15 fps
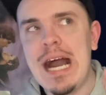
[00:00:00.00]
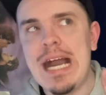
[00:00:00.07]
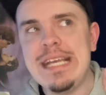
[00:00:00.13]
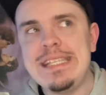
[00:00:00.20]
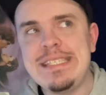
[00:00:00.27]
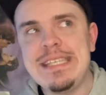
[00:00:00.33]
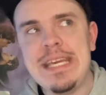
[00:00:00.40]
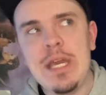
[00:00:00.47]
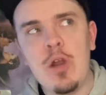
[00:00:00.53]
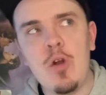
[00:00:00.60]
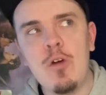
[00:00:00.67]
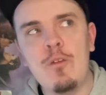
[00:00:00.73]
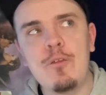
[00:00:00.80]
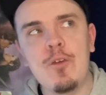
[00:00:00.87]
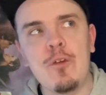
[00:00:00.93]
I'd say
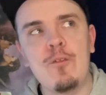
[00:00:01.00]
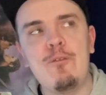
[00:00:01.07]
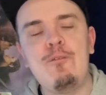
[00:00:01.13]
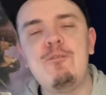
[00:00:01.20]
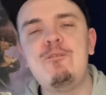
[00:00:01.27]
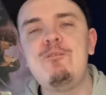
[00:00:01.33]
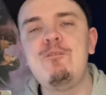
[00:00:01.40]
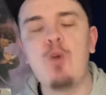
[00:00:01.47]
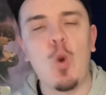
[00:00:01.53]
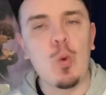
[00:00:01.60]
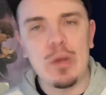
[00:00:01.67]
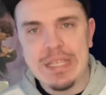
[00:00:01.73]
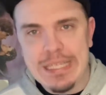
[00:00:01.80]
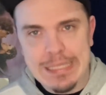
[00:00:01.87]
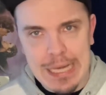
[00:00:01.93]
over
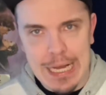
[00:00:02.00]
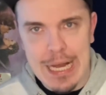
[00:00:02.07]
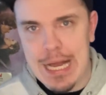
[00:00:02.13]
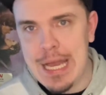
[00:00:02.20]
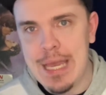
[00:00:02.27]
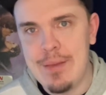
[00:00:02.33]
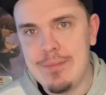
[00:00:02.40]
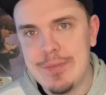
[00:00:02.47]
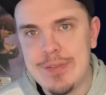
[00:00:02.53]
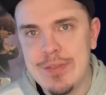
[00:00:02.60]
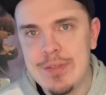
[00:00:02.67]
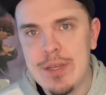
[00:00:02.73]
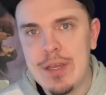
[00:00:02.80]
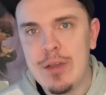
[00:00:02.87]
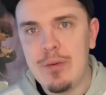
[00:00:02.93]
40
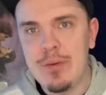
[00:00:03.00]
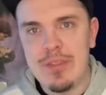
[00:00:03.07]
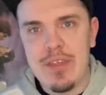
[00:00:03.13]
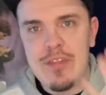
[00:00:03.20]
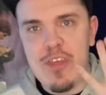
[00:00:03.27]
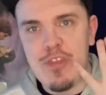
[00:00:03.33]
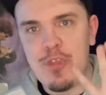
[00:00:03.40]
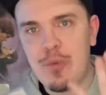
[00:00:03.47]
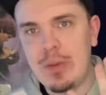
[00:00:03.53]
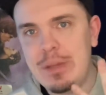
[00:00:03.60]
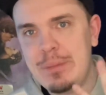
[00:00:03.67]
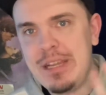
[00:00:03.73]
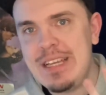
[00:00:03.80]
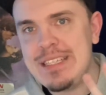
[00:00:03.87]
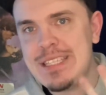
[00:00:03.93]
times within the three
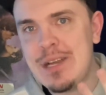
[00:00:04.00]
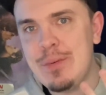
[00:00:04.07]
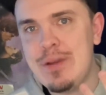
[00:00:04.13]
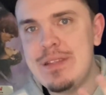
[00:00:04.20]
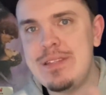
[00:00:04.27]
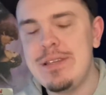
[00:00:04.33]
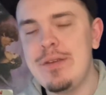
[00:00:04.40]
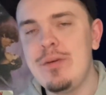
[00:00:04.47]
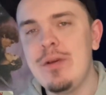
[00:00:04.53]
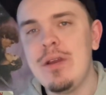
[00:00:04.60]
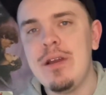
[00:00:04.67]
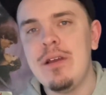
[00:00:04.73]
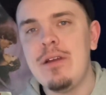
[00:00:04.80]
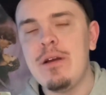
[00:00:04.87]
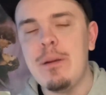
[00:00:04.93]
meetings I went to,
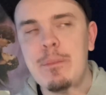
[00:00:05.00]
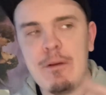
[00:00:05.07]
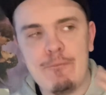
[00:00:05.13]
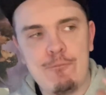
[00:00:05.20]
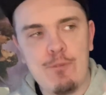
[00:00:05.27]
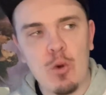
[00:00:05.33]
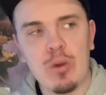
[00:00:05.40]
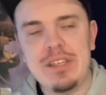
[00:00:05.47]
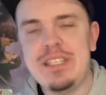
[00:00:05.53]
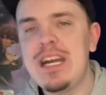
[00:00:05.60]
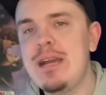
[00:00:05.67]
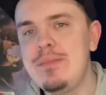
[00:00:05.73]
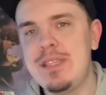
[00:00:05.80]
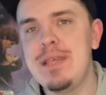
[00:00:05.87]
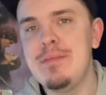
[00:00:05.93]
about 40
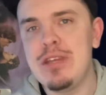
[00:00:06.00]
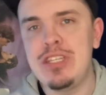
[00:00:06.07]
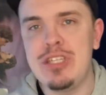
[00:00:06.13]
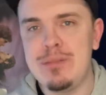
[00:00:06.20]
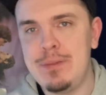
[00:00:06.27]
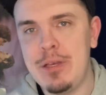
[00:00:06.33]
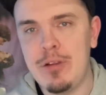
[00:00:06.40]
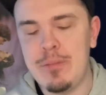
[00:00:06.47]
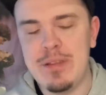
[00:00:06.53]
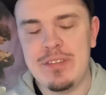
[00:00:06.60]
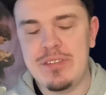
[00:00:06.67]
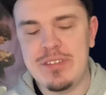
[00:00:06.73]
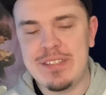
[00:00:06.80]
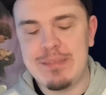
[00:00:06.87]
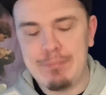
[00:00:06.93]
times they mentioned
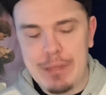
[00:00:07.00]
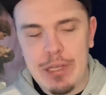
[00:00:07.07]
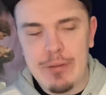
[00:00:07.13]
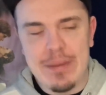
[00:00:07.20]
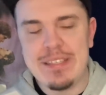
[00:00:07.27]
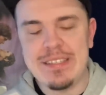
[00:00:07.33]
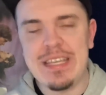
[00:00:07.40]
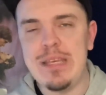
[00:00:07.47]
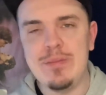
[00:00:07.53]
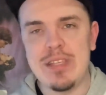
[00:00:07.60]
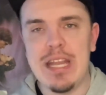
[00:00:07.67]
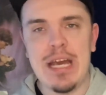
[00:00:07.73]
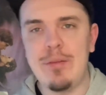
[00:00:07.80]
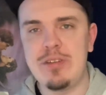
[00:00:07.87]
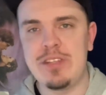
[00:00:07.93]
pyramid schemes and
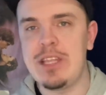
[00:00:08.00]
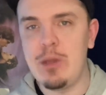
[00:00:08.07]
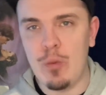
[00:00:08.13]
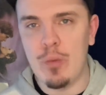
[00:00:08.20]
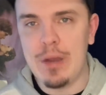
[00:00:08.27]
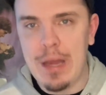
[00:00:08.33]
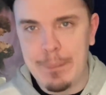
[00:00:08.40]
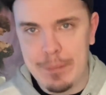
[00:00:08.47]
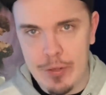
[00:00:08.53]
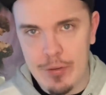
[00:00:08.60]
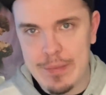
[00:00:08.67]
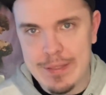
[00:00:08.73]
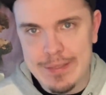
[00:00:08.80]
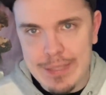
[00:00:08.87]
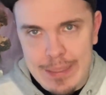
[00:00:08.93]
how much they were not
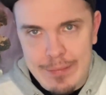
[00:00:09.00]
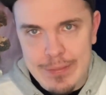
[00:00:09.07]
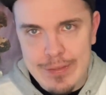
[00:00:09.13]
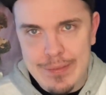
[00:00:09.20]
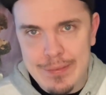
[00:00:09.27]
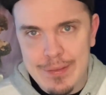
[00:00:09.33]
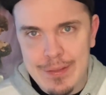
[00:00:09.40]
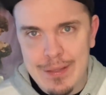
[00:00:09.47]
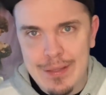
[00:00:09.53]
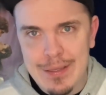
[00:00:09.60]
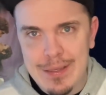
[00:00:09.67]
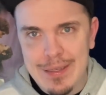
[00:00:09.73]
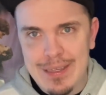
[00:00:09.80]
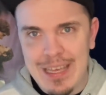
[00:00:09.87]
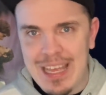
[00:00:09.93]
pyramid schemes.
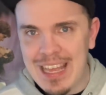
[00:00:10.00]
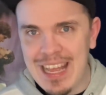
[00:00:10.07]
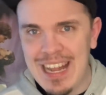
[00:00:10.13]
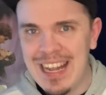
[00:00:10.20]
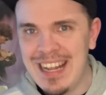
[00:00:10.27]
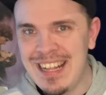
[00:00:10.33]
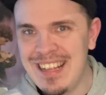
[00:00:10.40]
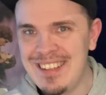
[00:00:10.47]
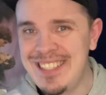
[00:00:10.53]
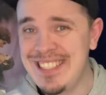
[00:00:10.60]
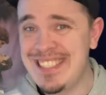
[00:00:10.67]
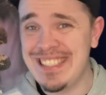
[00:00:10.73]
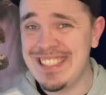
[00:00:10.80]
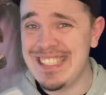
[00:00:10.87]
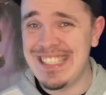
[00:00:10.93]

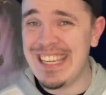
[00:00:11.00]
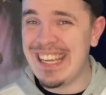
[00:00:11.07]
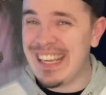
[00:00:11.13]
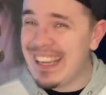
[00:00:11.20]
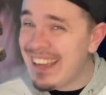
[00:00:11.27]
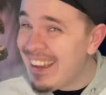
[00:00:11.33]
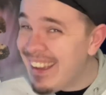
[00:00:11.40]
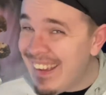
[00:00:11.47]
It's like,